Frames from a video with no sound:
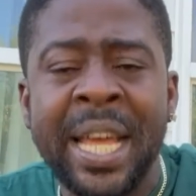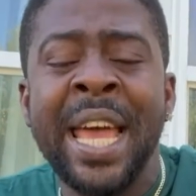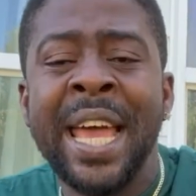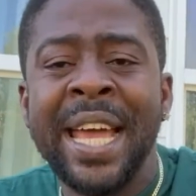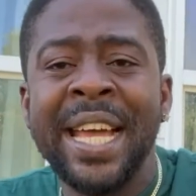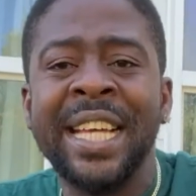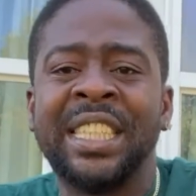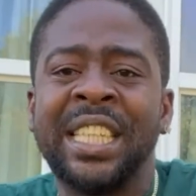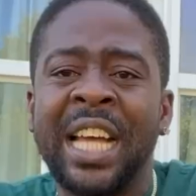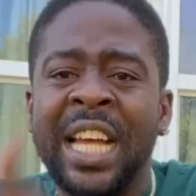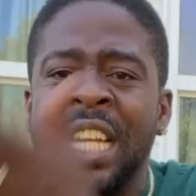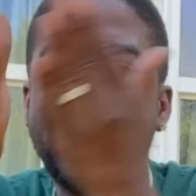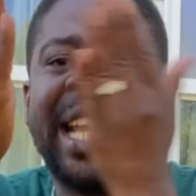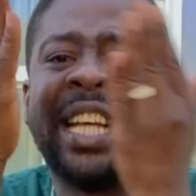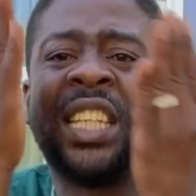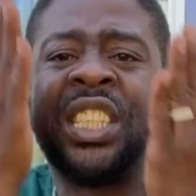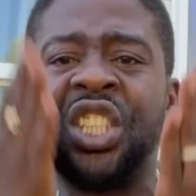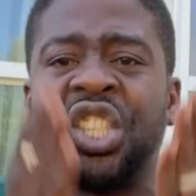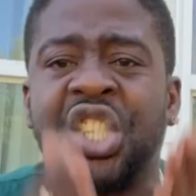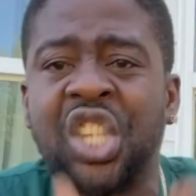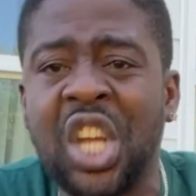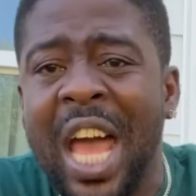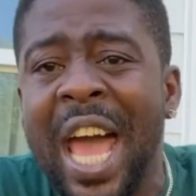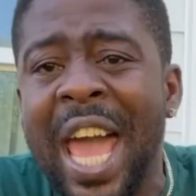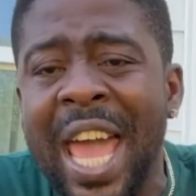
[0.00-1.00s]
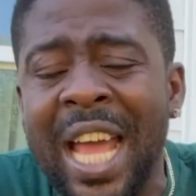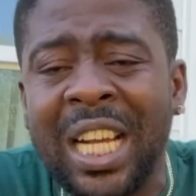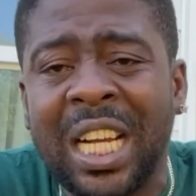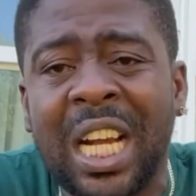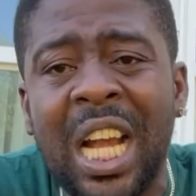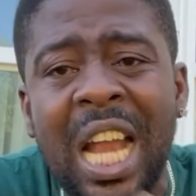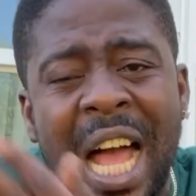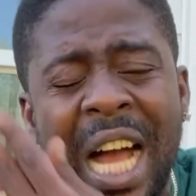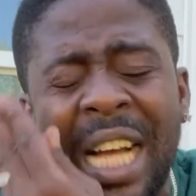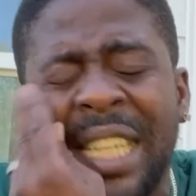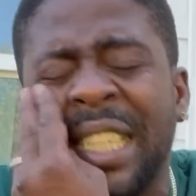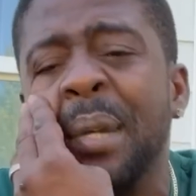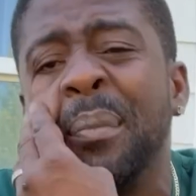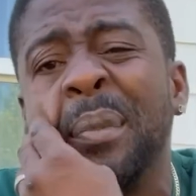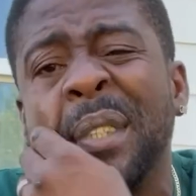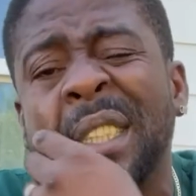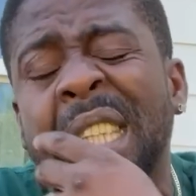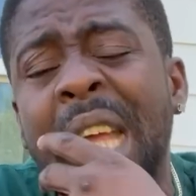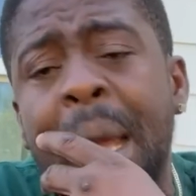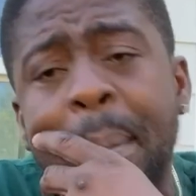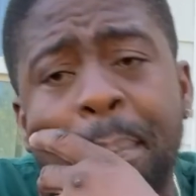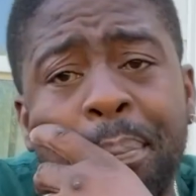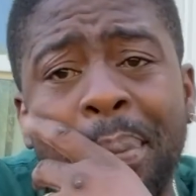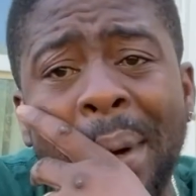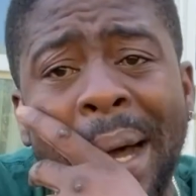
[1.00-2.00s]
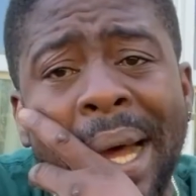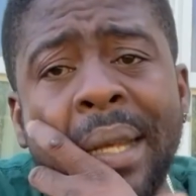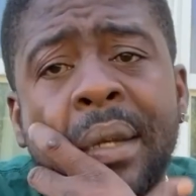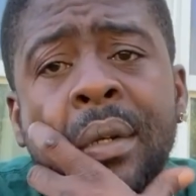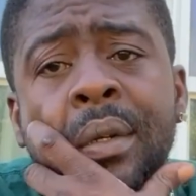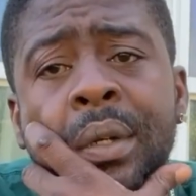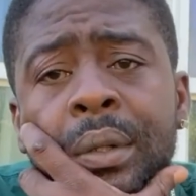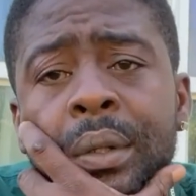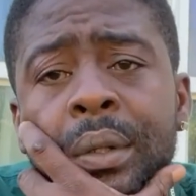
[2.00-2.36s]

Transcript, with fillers: It's a next child Clarks him step on